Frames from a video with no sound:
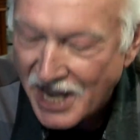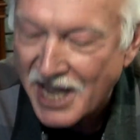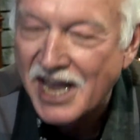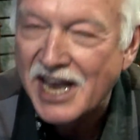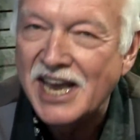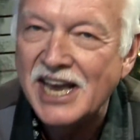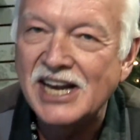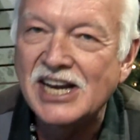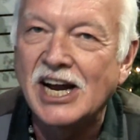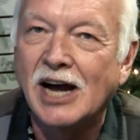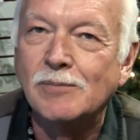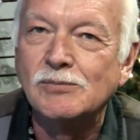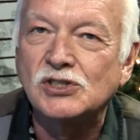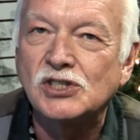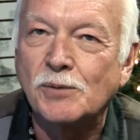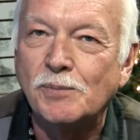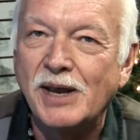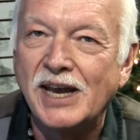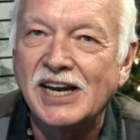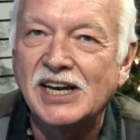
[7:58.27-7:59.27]
He comes to
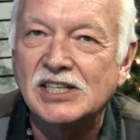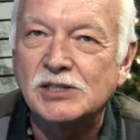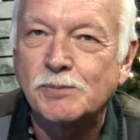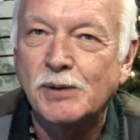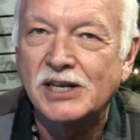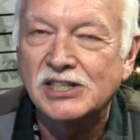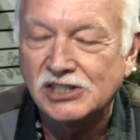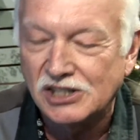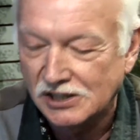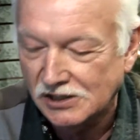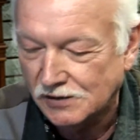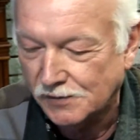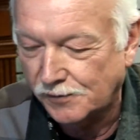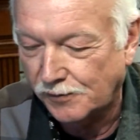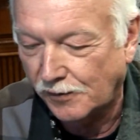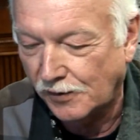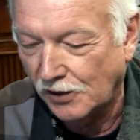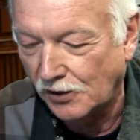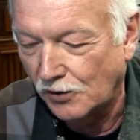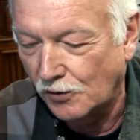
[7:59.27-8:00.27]
make his blessings
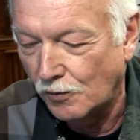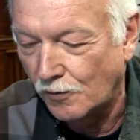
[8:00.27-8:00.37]
flow